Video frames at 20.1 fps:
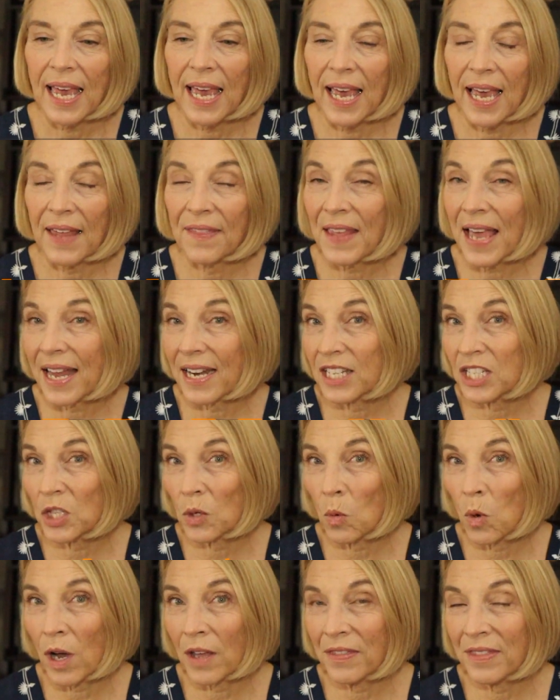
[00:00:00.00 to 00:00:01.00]
And that is
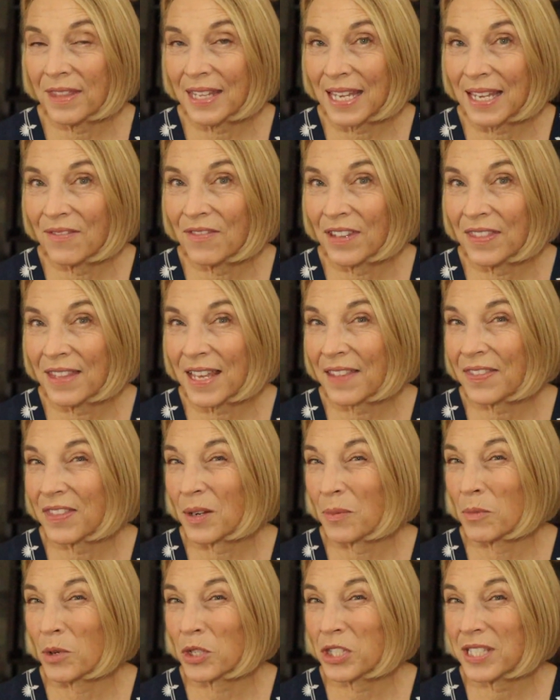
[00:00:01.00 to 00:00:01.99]
the one even that
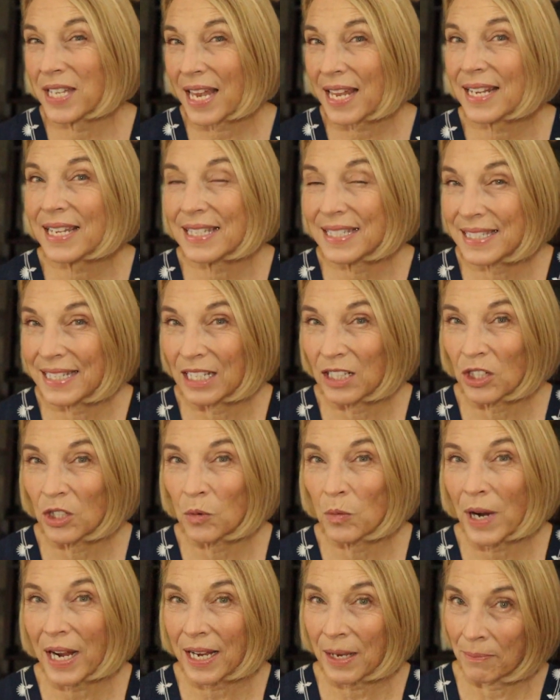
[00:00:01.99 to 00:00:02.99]
the Mercedes dealer
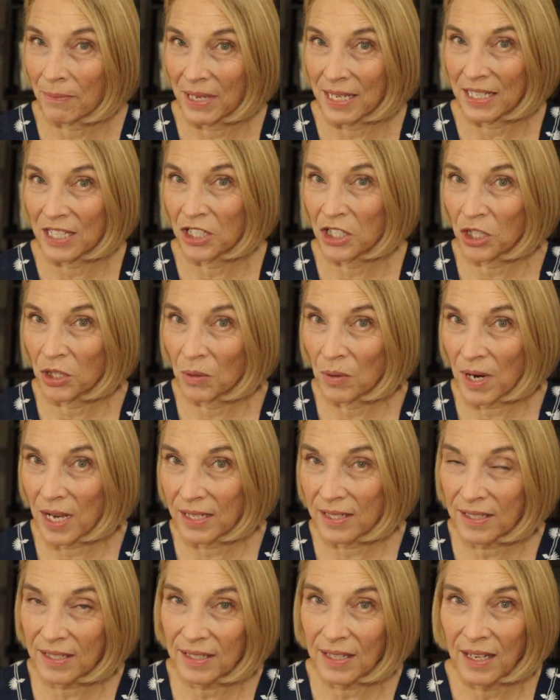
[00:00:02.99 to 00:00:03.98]
recommended to
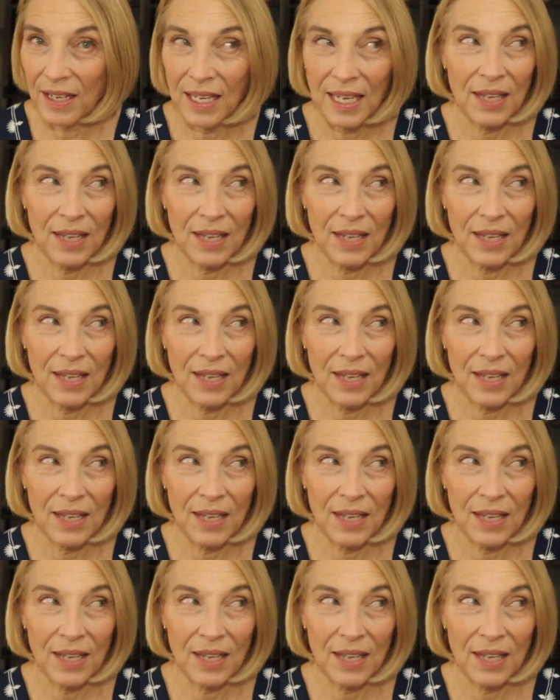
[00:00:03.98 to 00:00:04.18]
us.